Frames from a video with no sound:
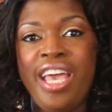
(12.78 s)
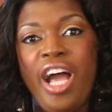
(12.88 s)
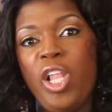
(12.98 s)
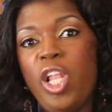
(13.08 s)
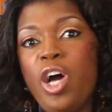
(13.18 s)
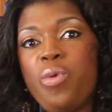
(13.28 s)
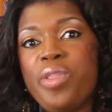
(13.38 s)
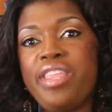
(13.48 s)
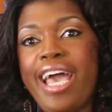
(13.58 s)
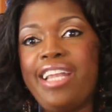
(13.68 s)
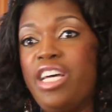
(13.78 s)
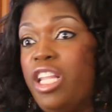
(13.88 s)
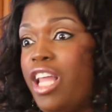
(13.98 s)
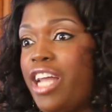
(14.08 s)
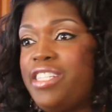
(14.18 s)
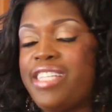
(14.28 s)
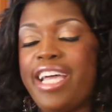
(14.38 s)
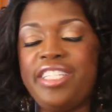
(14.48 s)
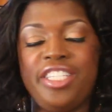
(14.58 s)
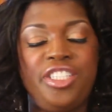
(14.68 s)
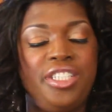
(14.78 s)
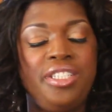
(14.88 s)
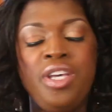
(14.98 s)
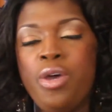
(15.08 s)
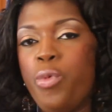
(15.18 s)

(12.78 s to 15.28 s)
Along with that, a lot of side dishes.